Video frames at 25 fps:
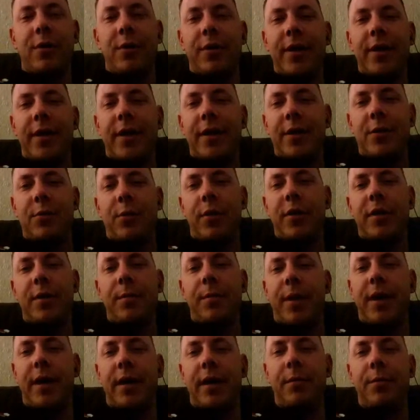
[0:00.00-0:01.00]
thinking twice
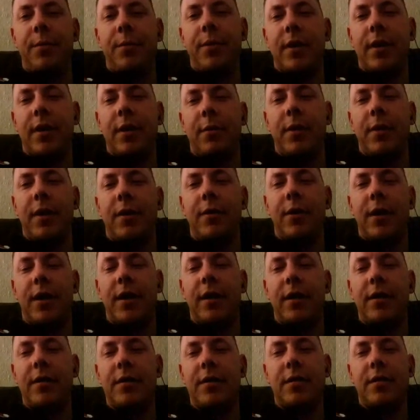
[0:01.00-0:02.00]
about it, but that way, I reckon
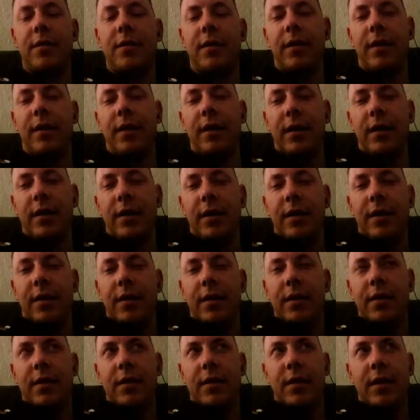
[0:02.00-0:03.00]
it's
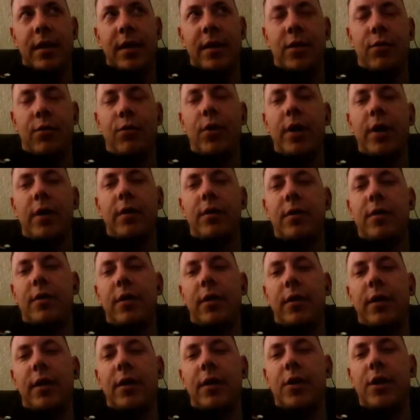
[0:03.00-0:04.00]
a really good
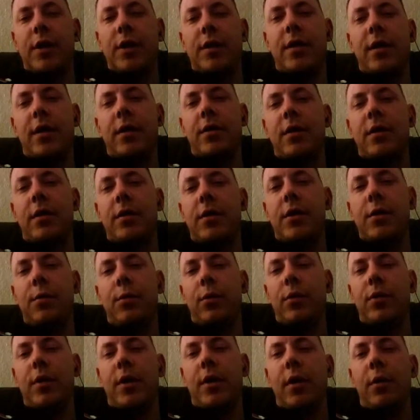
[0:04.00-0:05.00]
sign that she says that she
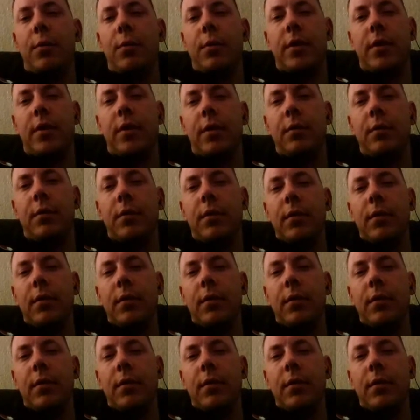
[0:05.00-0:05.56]
wants to go with you.